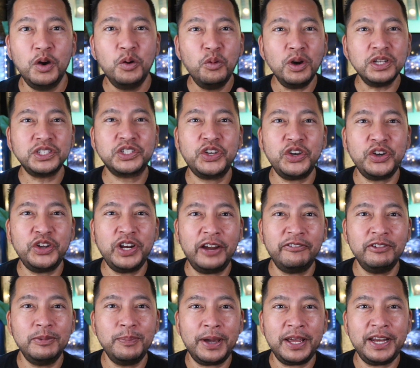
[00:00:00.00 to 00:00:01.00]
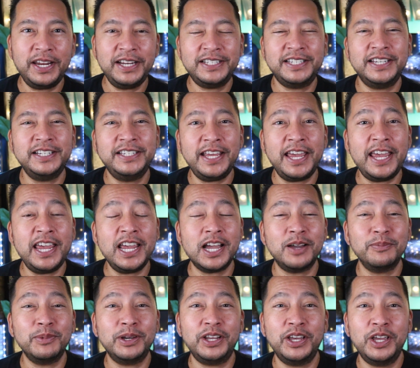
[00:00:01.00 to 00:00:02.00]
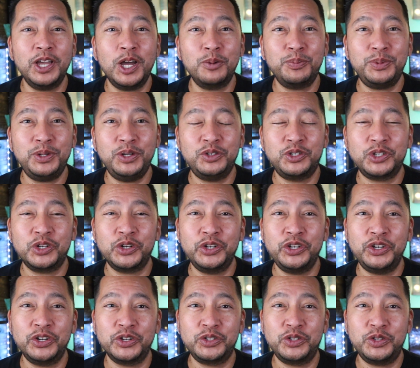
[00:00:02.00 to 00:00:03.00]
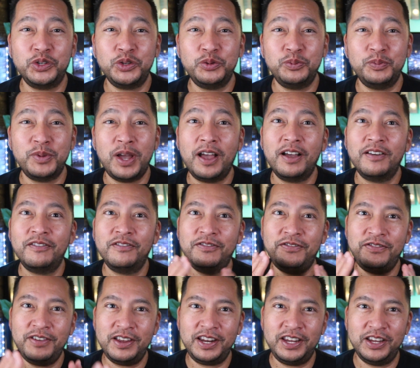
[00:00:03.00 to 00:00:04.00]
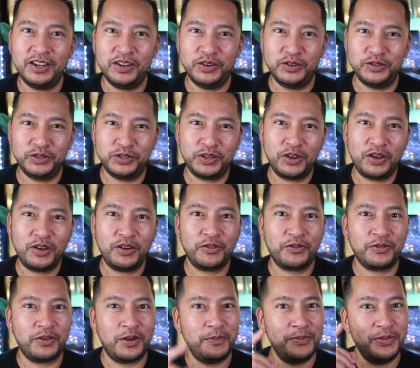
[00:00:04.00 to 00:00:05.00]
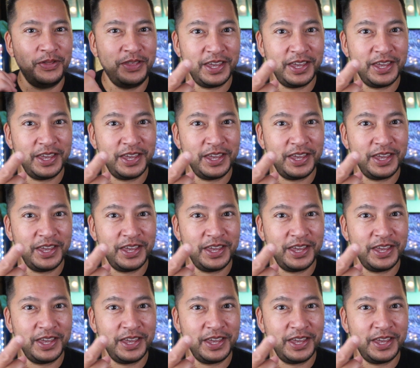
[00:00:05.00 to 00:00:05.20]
What's good, everybody? Today I'm going to help you turn your Zoom videos from